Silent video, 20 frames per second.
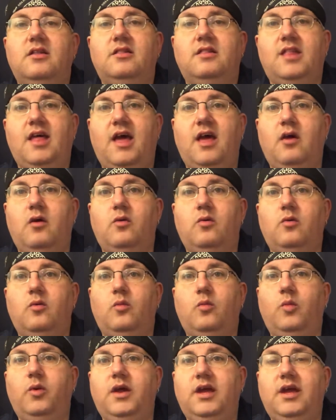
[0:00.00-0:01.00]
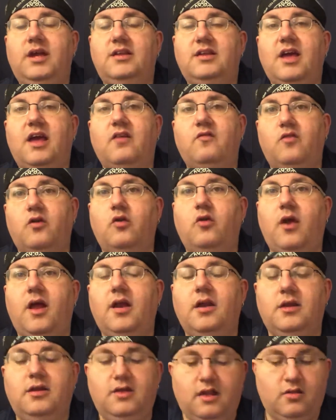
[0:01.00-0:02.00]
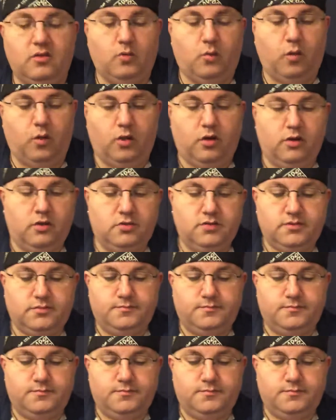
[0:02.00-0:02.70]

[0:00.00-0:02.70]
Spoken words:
that we take for granted in the world.